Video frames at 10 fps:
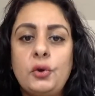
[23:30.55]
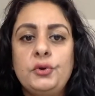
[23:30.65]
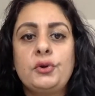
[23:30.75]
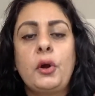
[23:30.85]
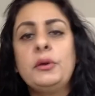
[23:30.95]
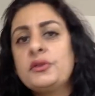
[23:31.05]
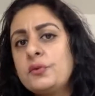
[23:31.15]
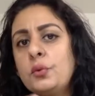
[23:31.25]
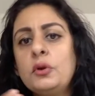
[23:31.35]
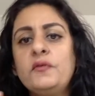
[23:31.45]
you're going through
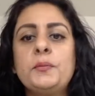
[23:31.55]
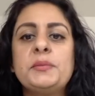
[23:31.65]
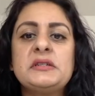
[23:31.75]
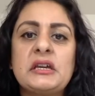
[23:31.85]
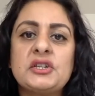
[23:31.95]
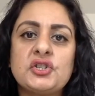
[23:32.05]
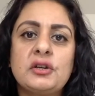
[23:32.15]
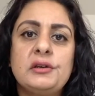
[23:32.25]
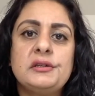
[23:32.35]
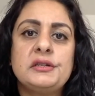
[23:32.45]
all of your
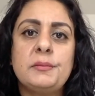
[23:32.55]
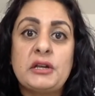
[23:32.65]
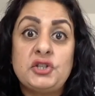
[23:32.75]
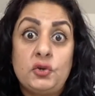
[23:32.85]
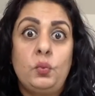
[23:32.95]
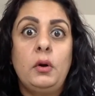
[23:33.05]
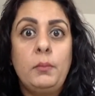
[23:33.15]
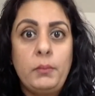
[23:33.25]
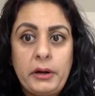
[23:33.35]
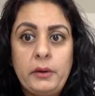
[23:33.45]
possessions, imagine one
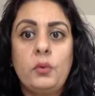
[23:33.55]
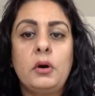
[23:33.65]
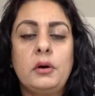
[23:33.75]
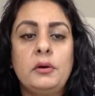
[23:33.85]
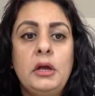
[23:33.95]
by one.